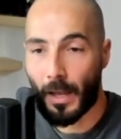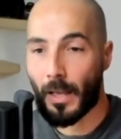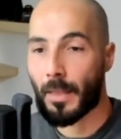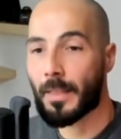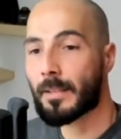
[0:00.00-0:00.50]

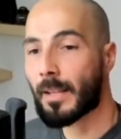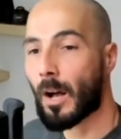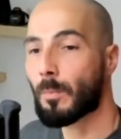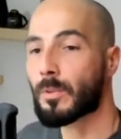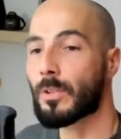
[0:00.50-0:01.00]
This
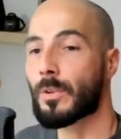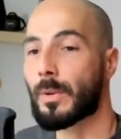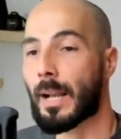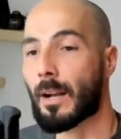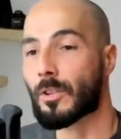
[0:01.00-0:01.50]
helps to
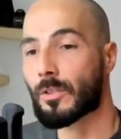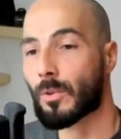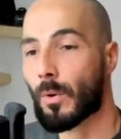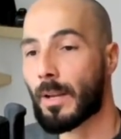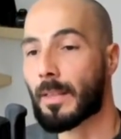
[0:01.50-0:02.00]
create a
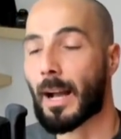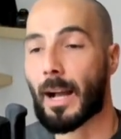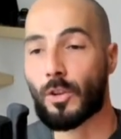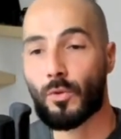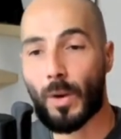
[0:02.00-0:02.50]
story that
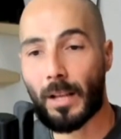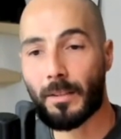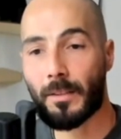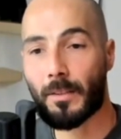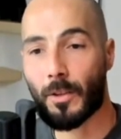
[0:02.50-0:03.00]

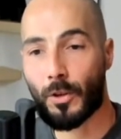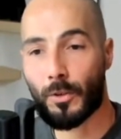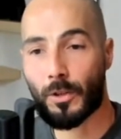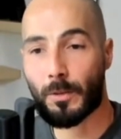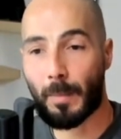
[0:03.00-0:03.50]
addresses the
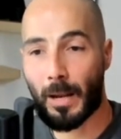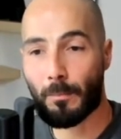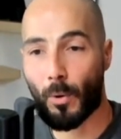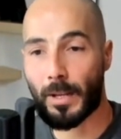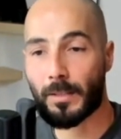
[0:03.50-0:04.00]
user's pain
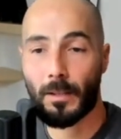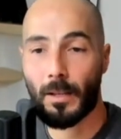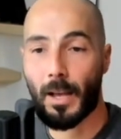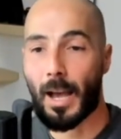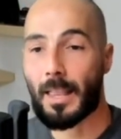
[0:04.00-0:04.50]
points
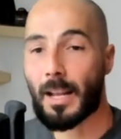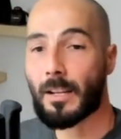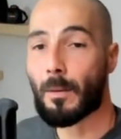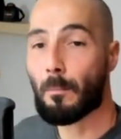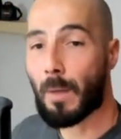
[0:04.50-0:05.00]
and then
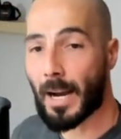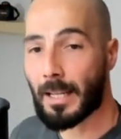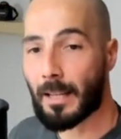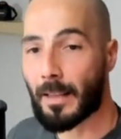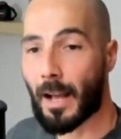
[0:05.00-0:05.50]

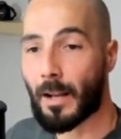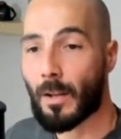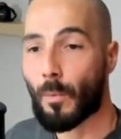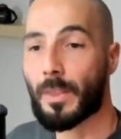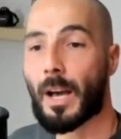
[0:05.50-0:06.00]
combining that
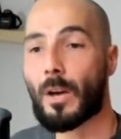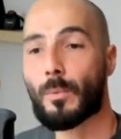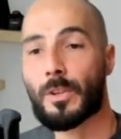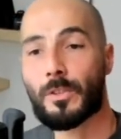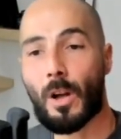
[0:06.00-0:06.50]
with how to
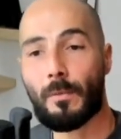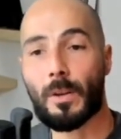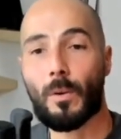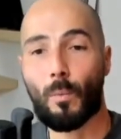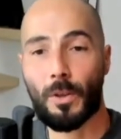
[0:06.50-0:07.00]
resolve it
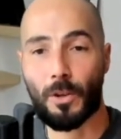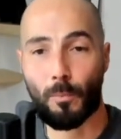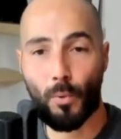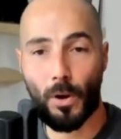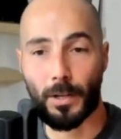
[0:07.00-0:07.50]
with your
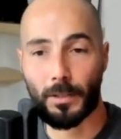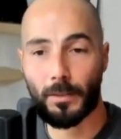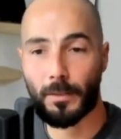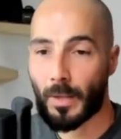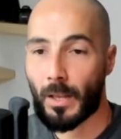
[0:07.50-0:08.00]
product.
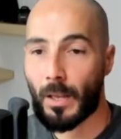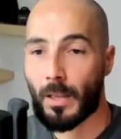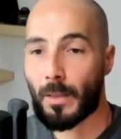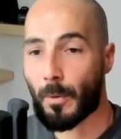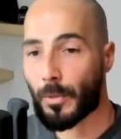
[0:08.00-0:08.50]

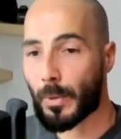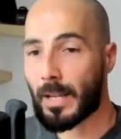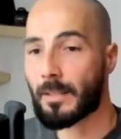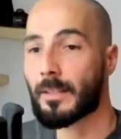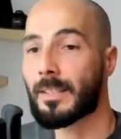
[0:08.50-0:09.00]
Number 3
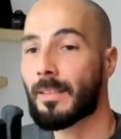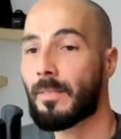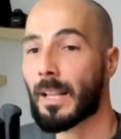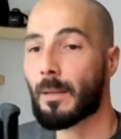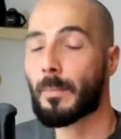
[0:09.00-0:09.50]
is
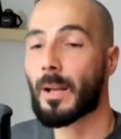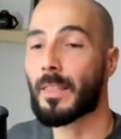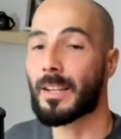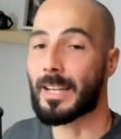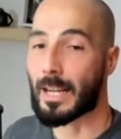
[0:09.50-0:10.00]
develop
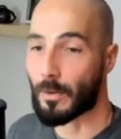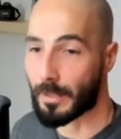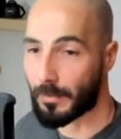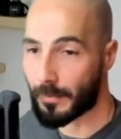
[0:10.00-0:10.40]
the narrative.